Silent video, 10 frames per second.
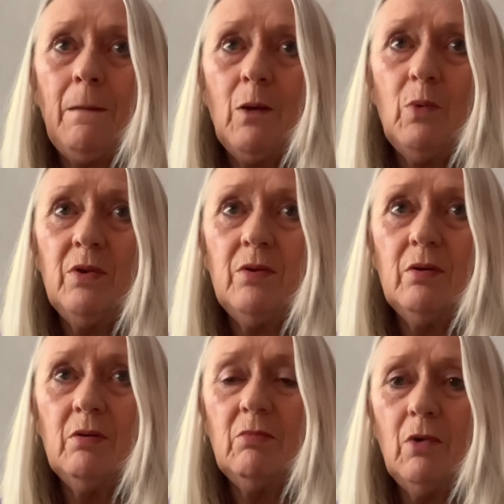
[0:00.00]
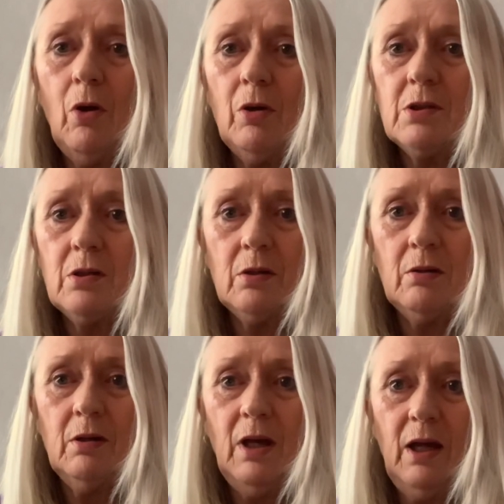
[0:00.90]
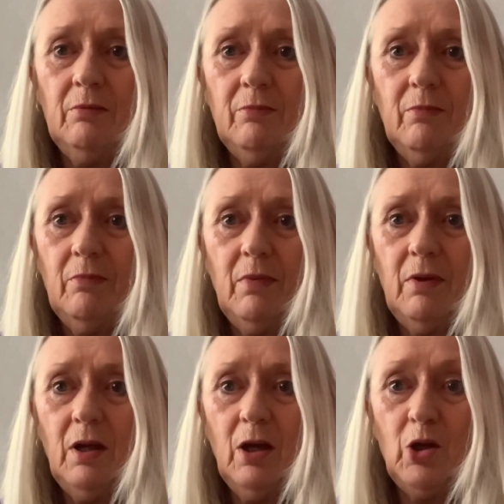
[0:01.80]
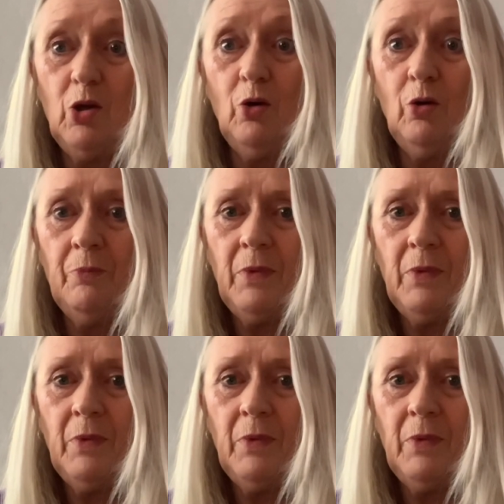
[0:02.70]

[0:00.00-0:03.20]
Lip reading: with not a cure.